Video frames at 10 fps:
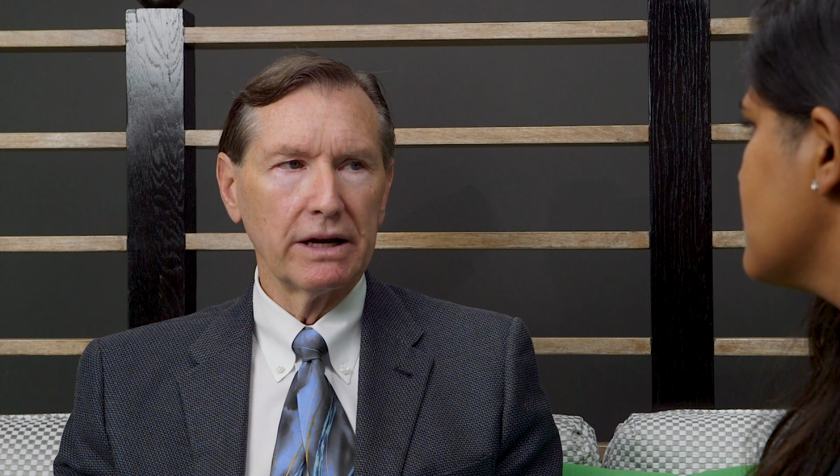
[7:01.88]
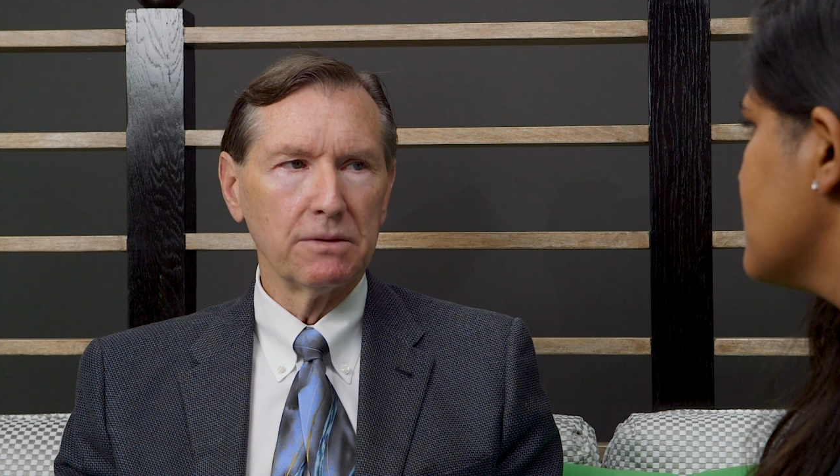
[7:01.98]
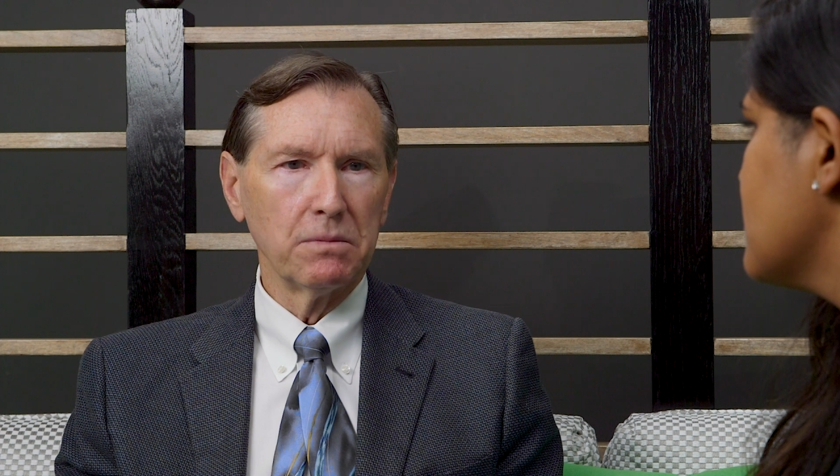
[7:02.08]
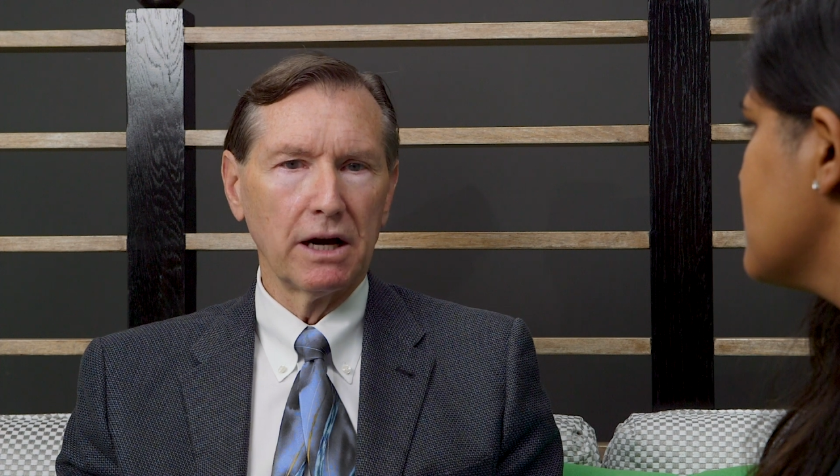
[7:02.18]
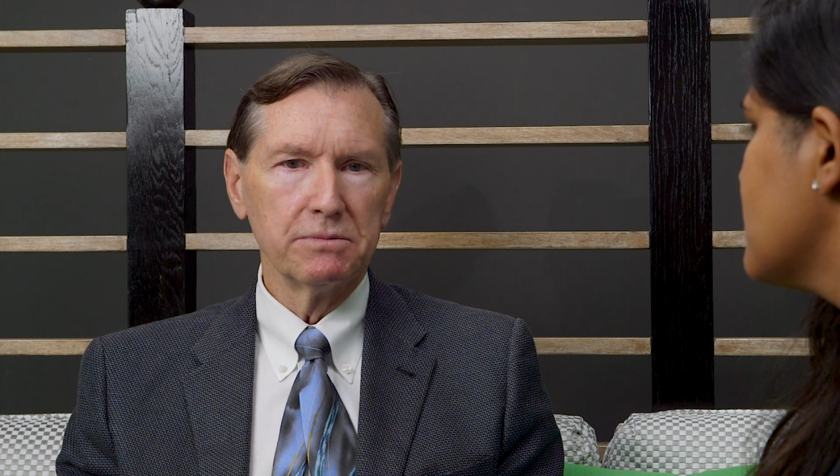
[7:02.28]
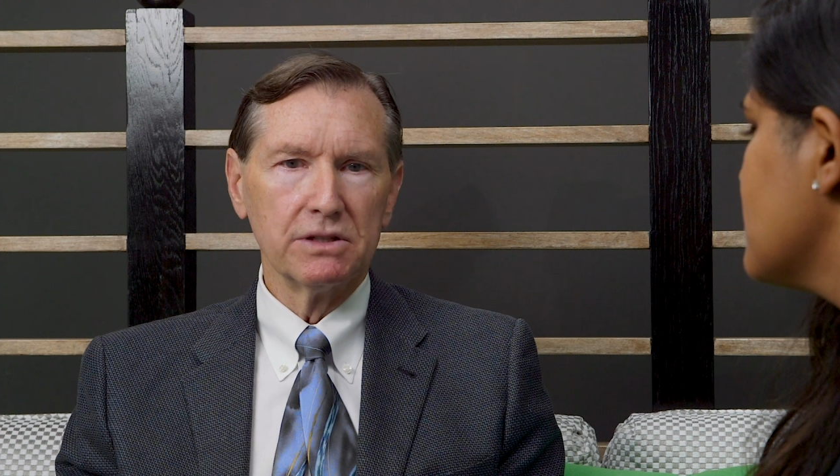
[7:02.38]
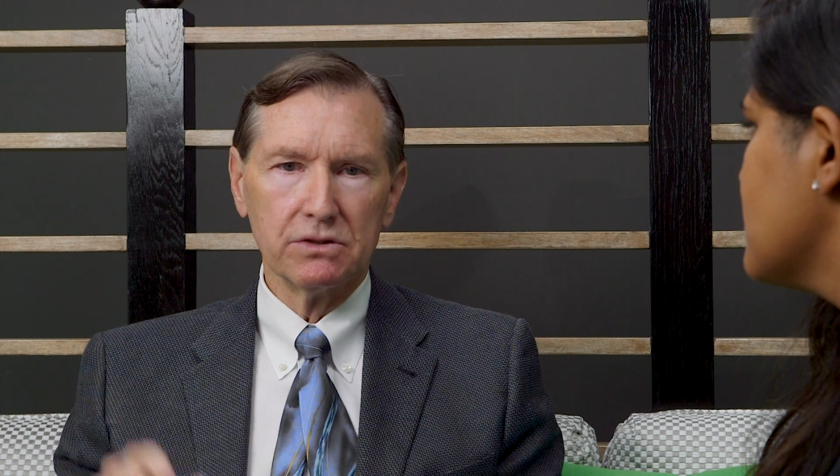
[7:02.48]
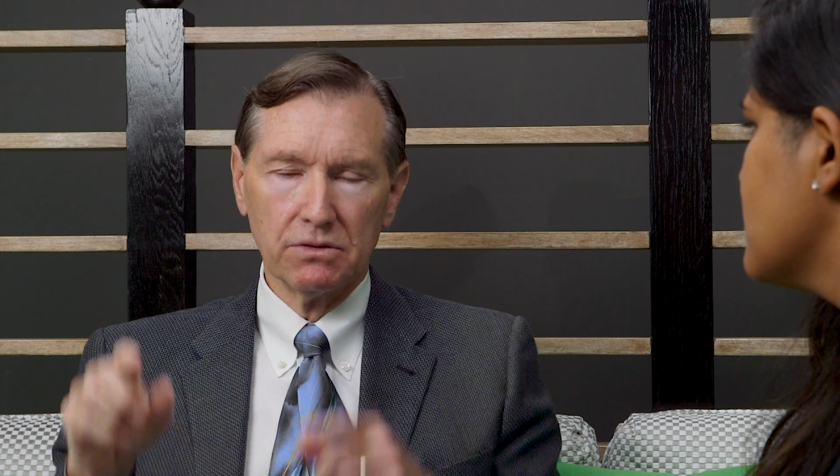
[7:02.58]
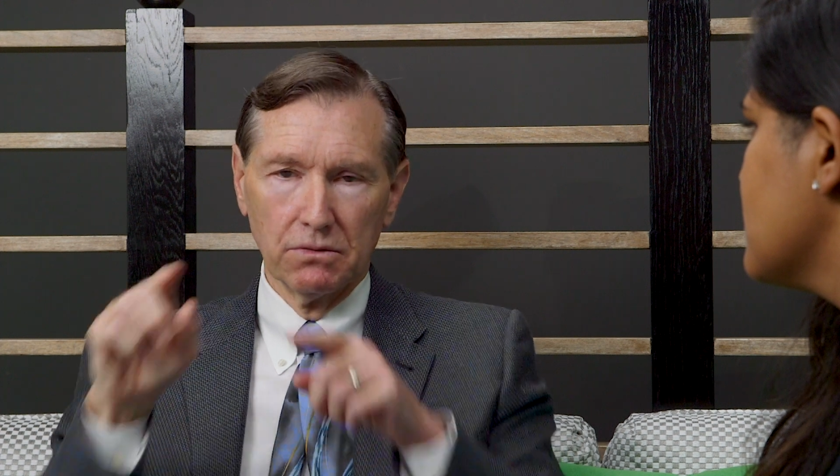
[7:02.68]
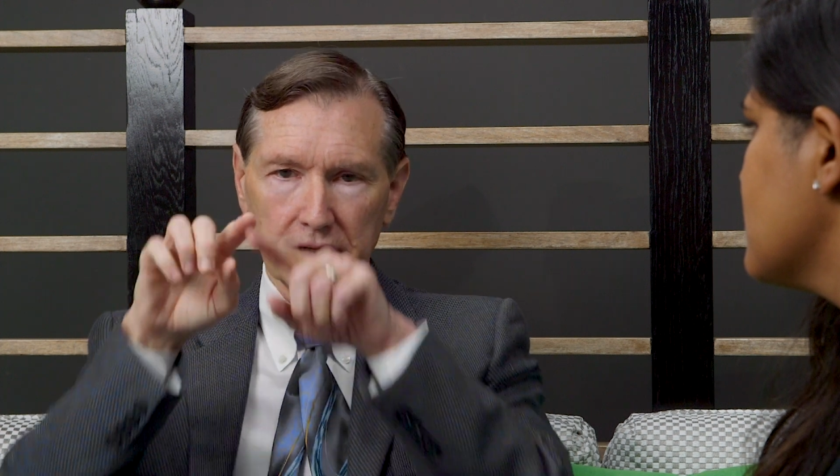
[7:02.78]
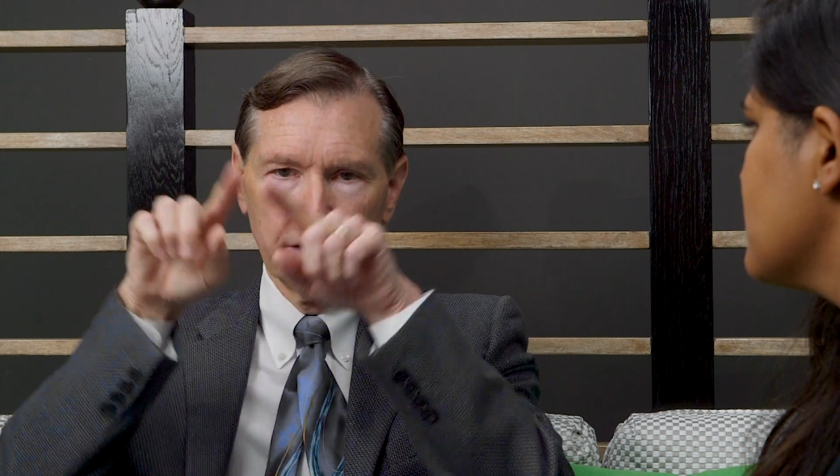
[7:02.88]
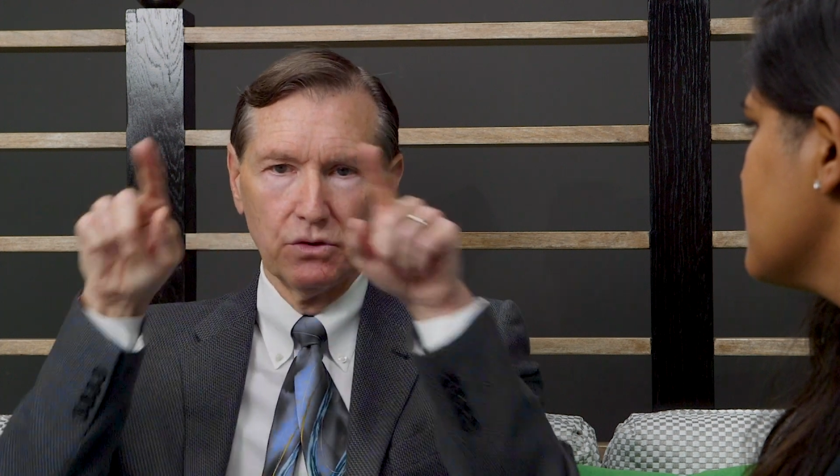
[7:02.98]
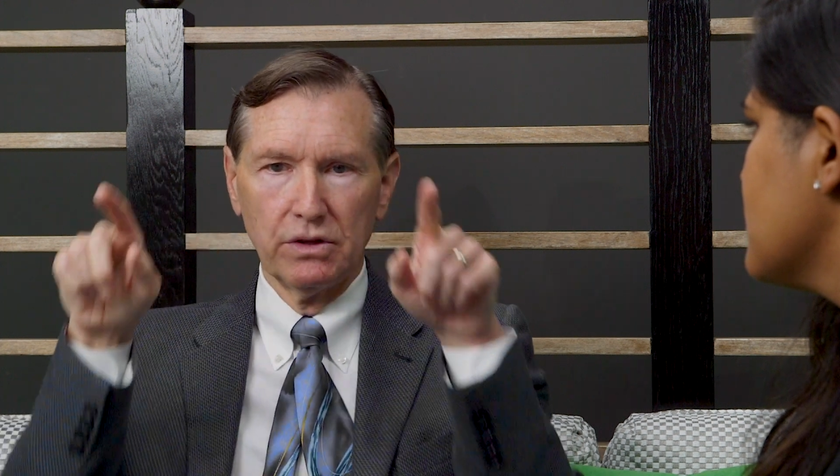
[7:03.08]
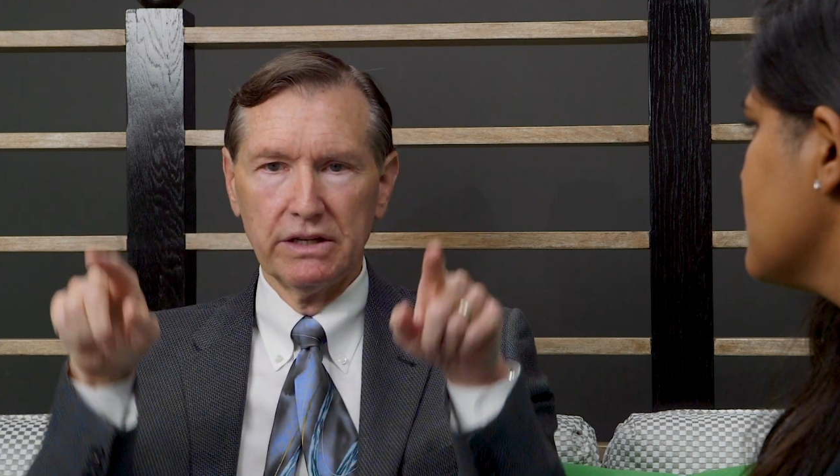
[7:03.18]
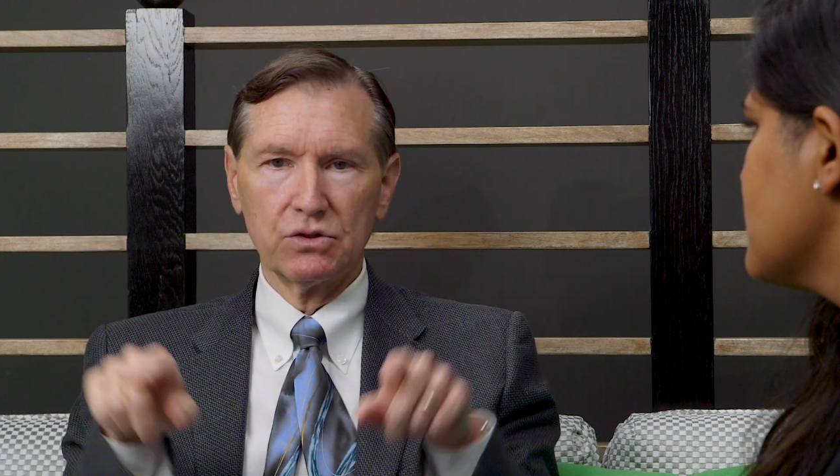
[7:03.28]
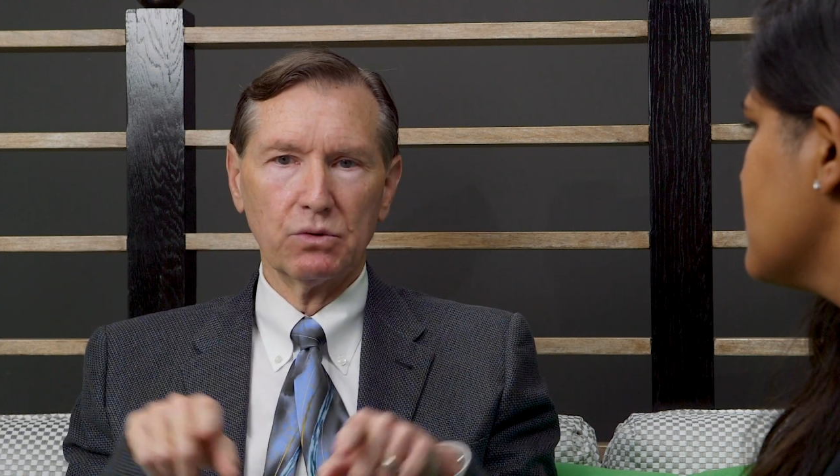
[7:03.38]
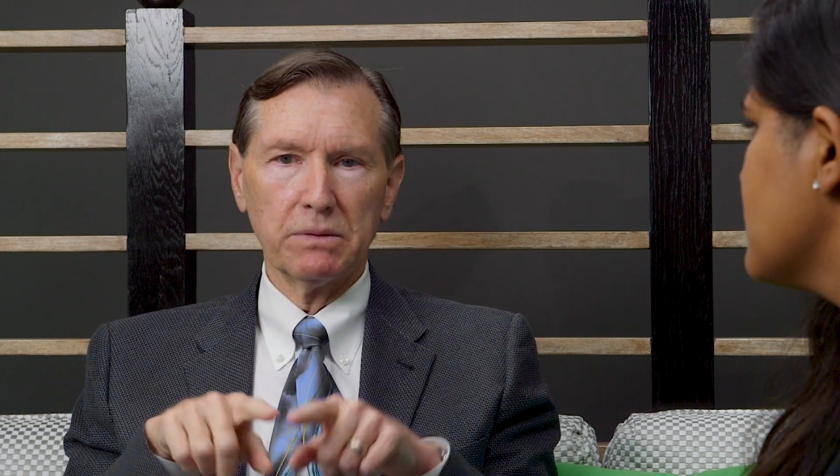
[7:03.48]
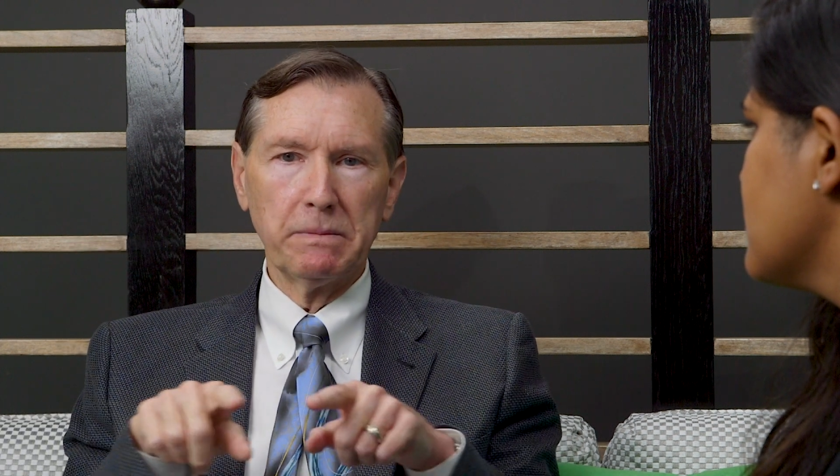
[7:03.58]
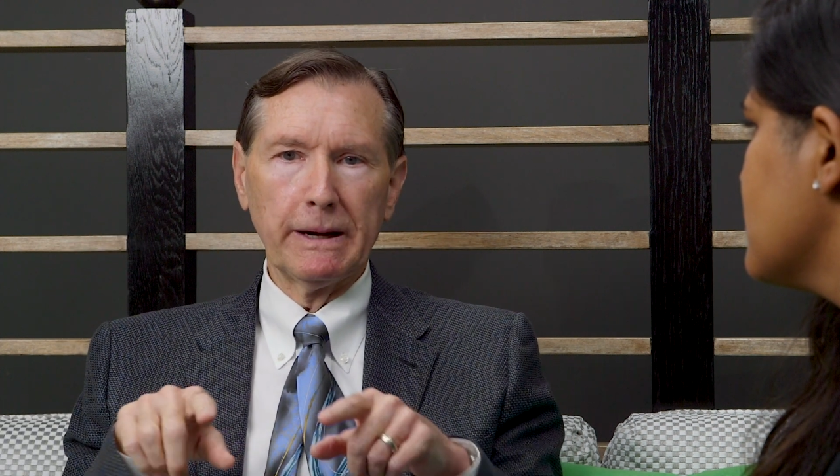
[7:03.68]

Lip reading: random biopsies, when they do these grid